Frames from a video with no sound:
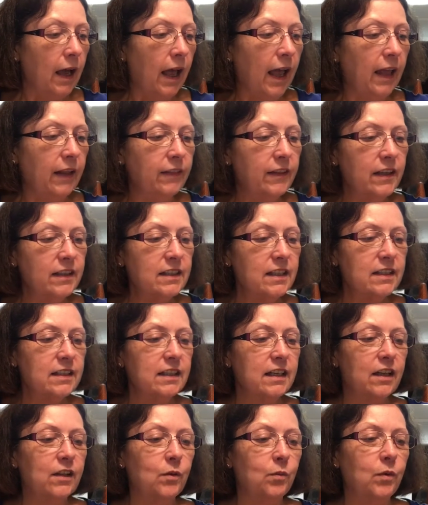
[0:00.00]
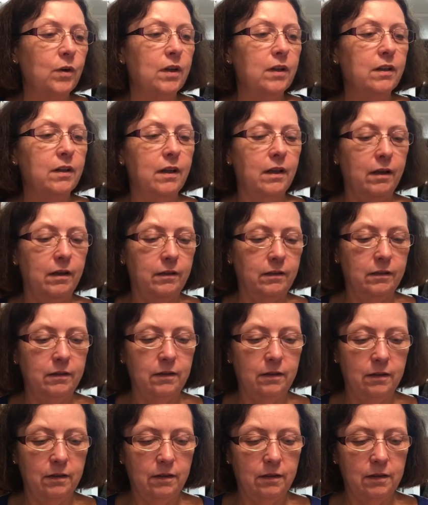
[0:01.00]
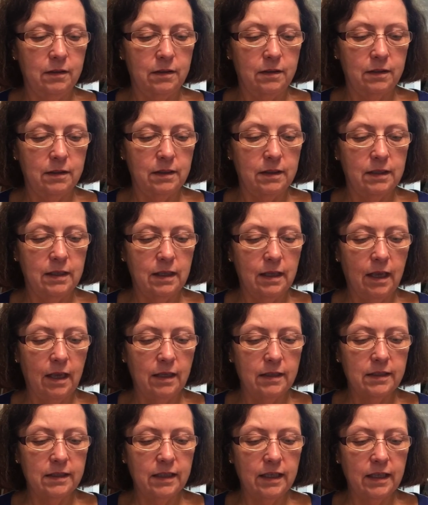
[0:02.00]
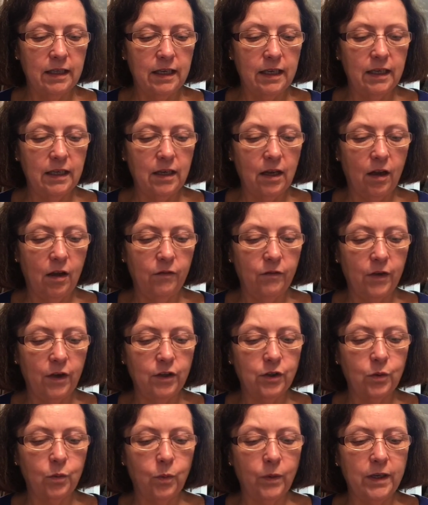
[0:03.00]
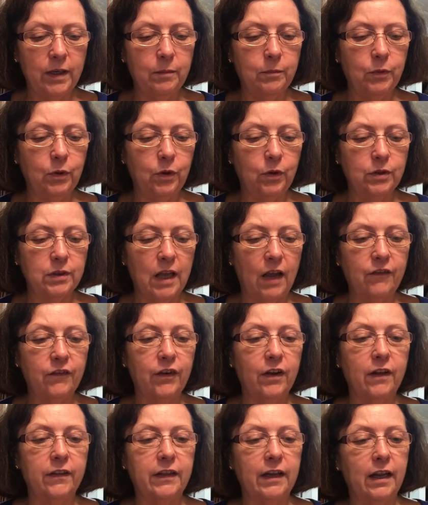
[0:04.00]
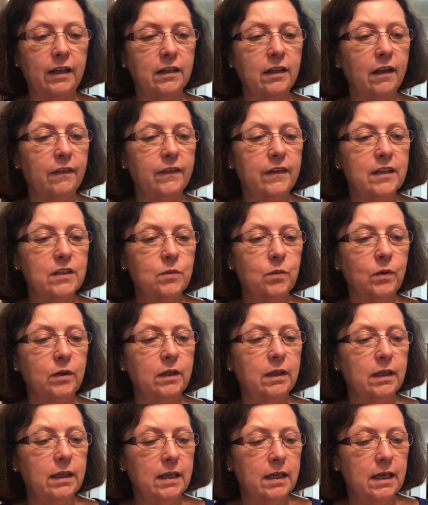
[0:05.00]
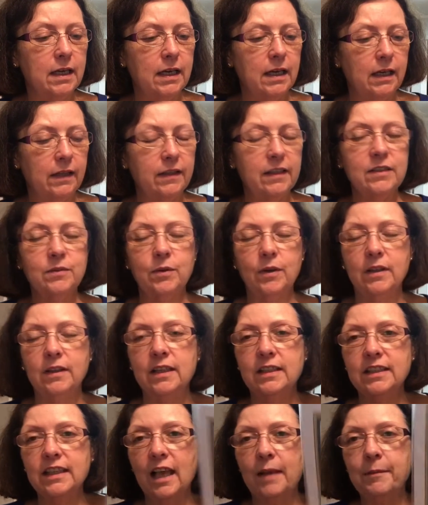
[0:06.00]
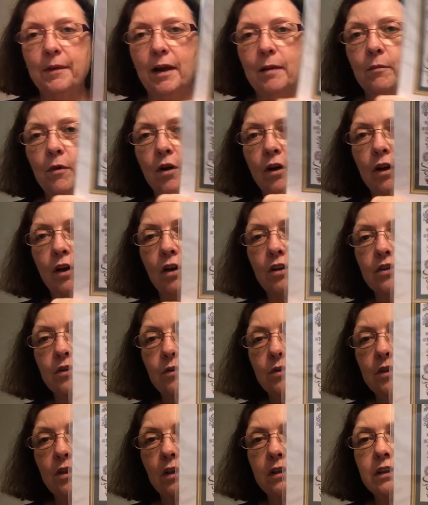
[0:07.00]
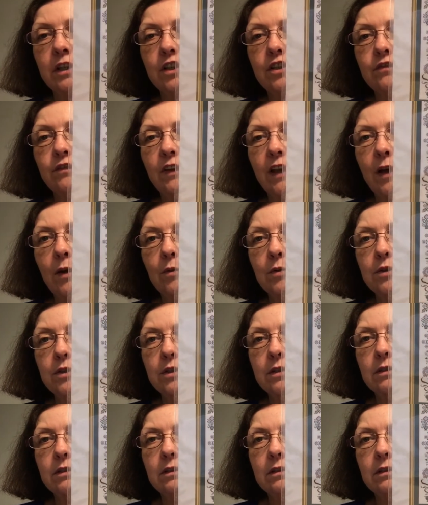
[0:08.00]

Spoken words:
And this is another one of the Stickadeen von der Weinbergs. I forgot that I'd gotten this one. This came out at market also. It's called Dutch Flowers.